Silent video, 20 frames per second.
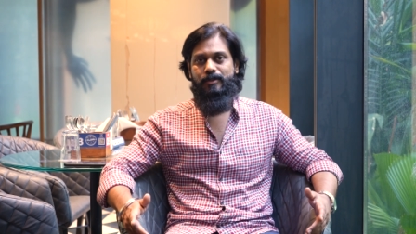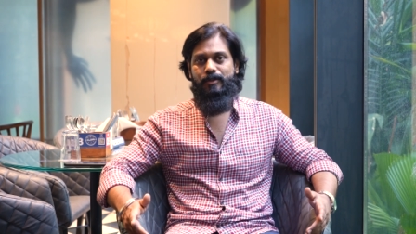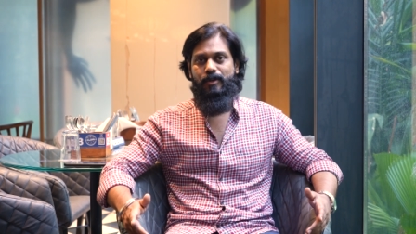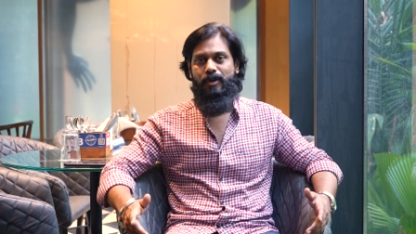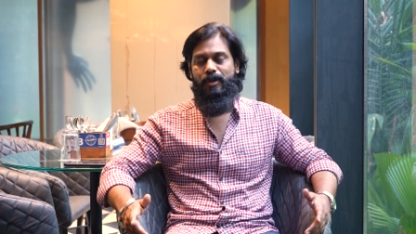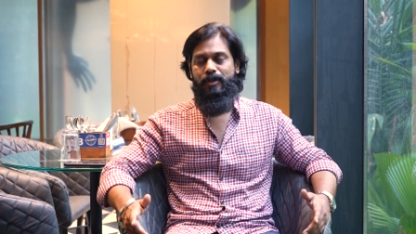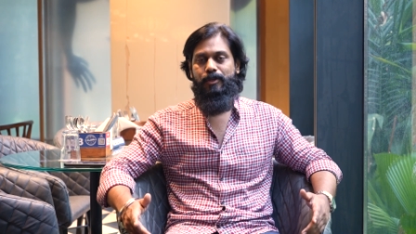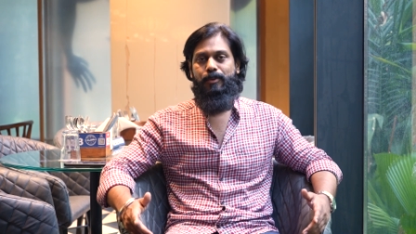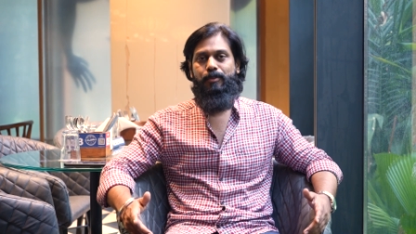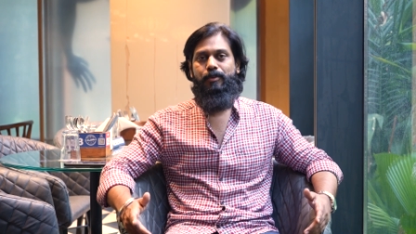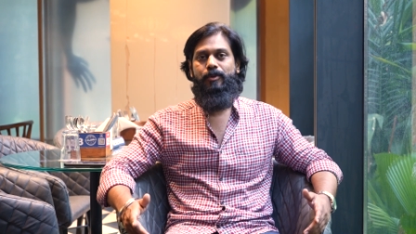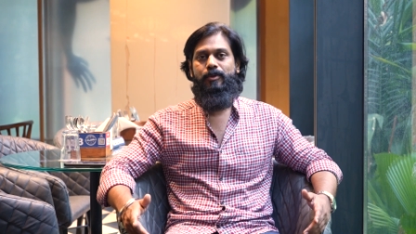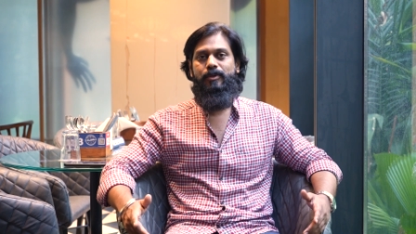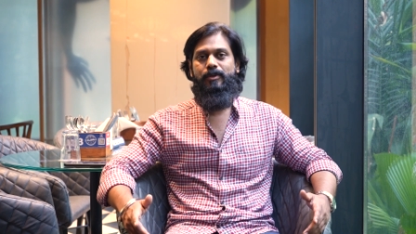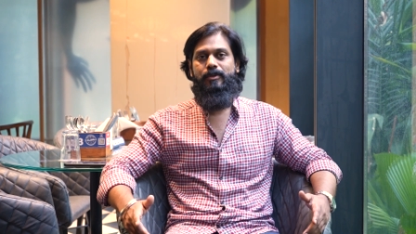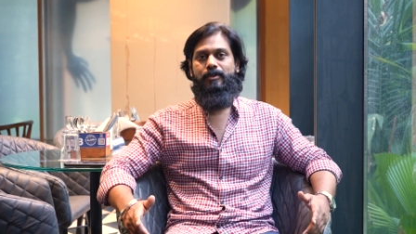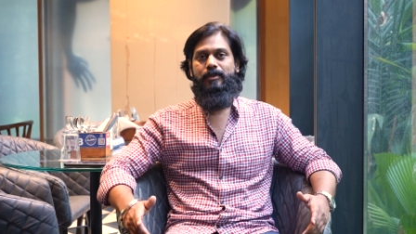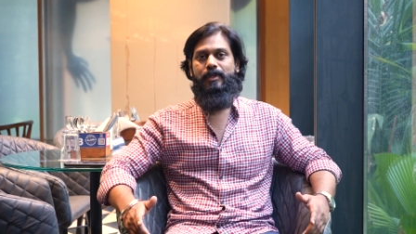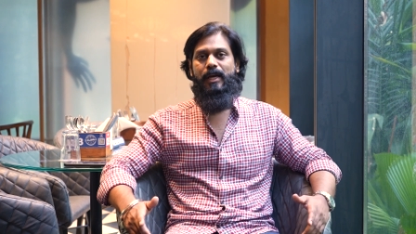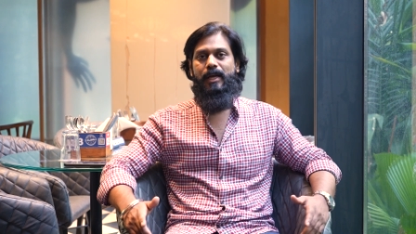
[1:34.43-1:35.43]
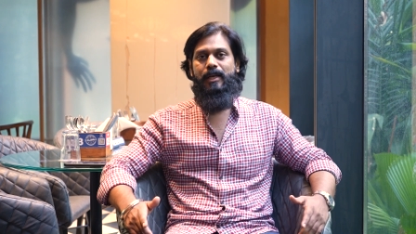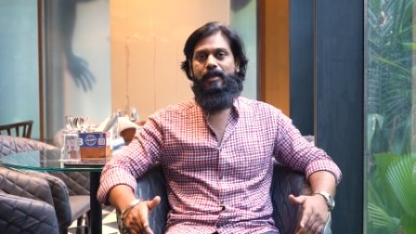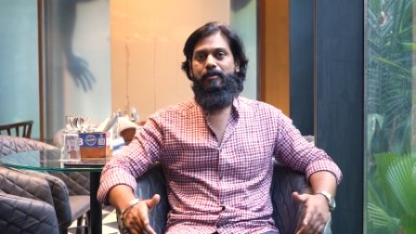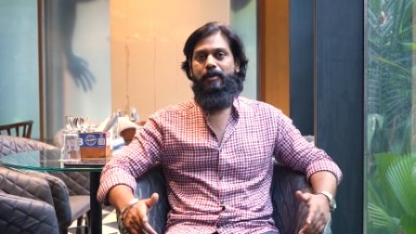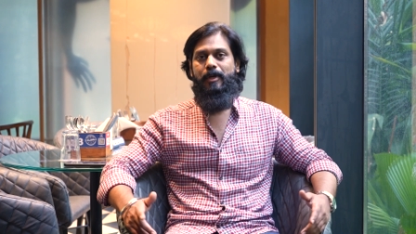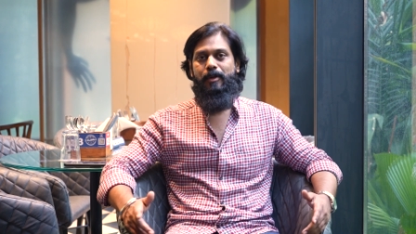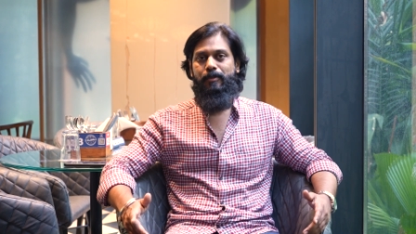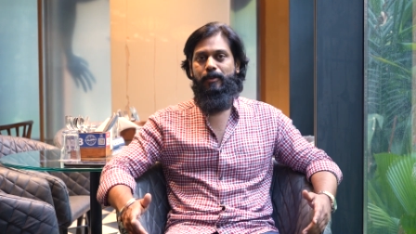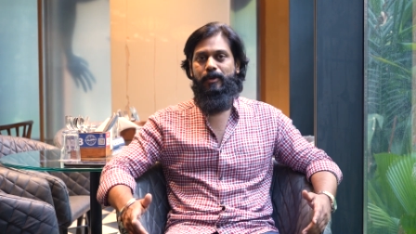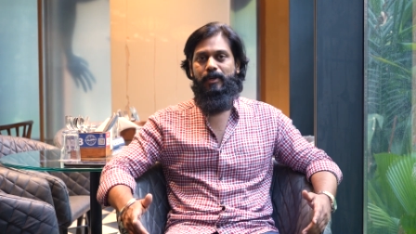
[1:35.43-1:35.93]
to contribute to the
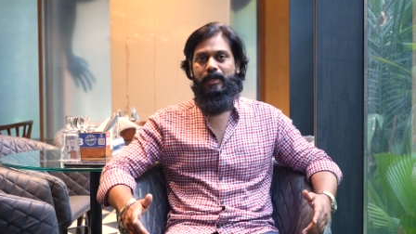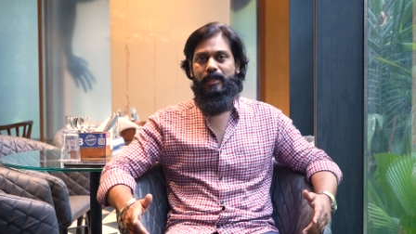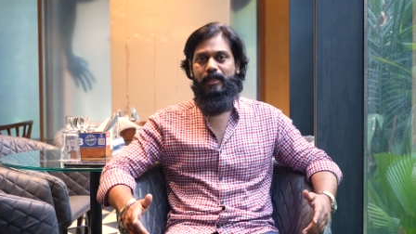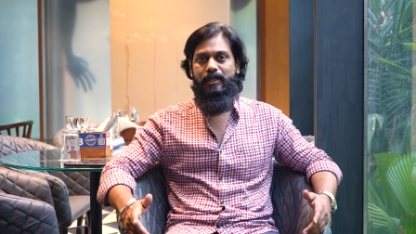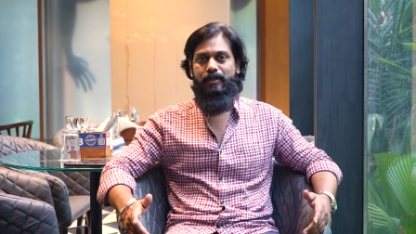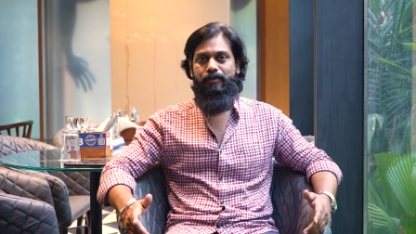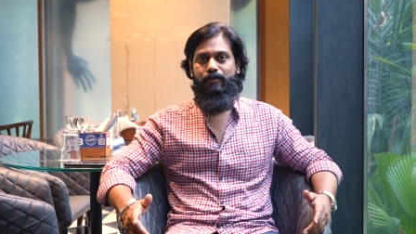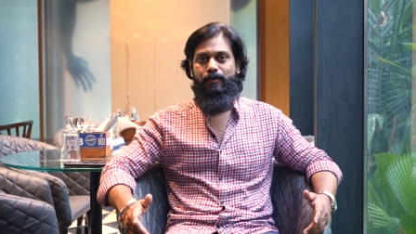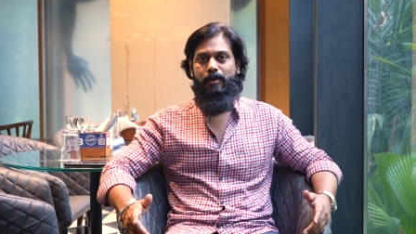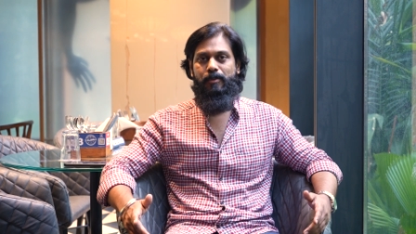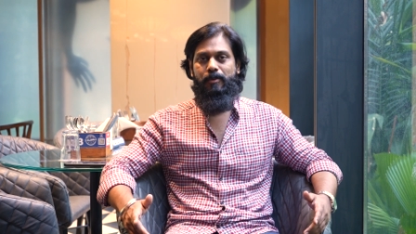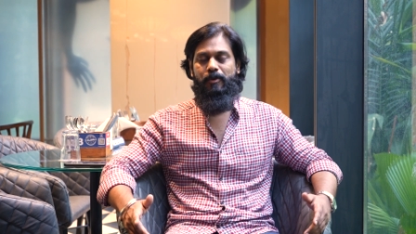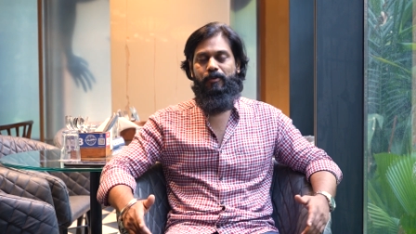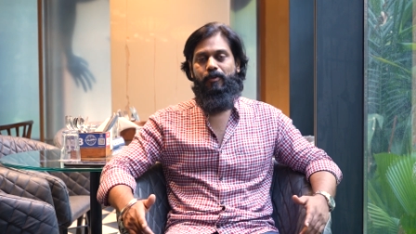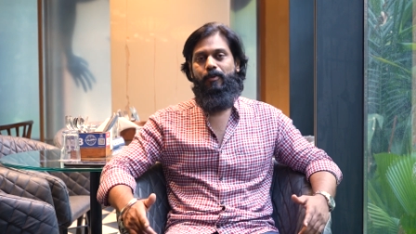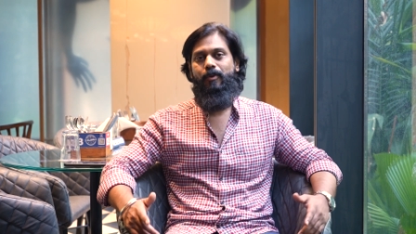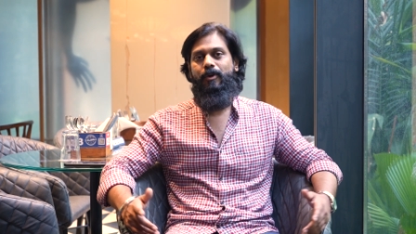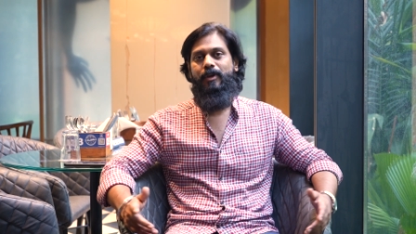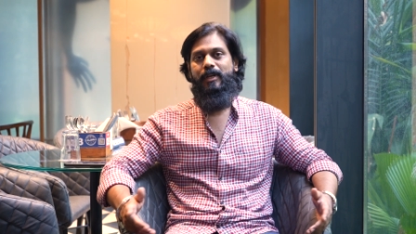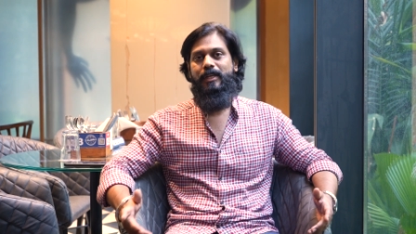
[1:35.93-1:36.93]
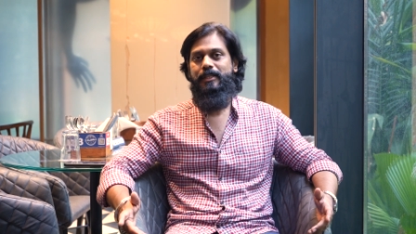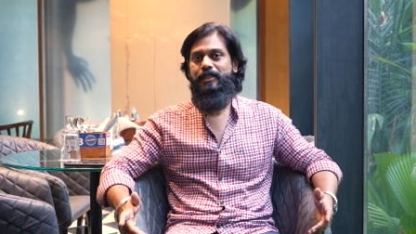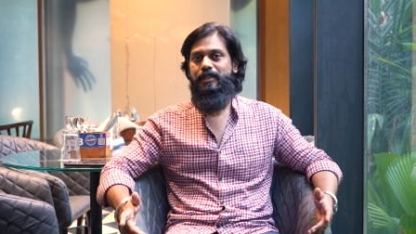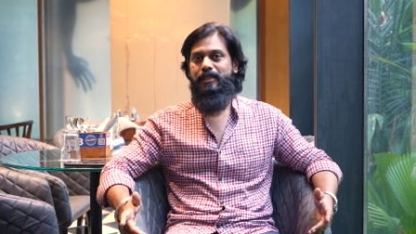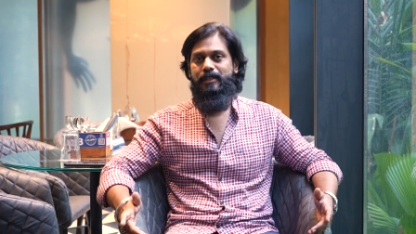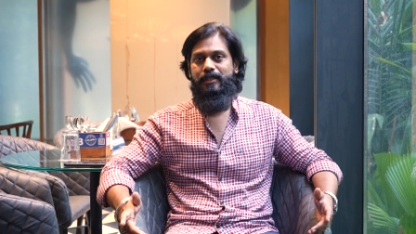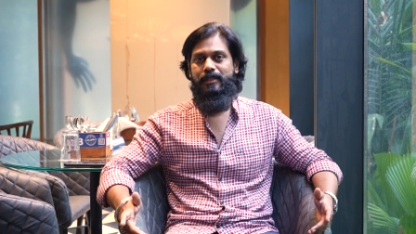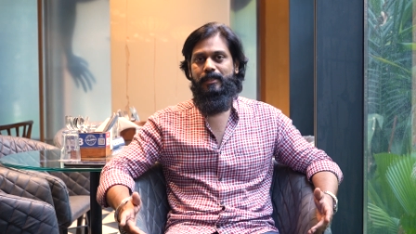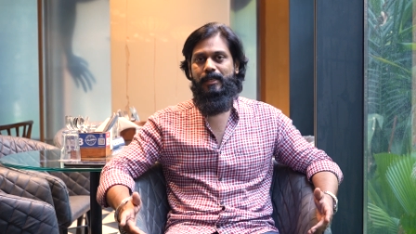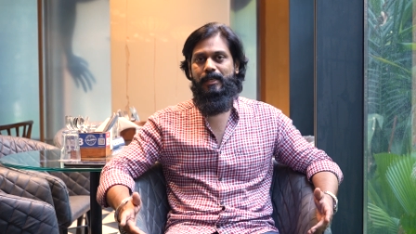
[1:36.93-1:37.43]
alum community in the form of a
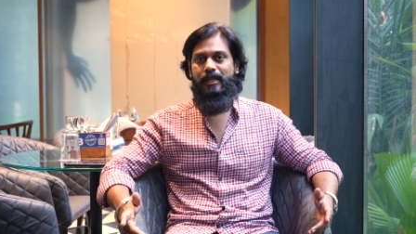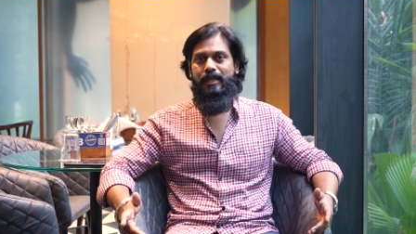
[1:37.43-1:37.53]
volunteer.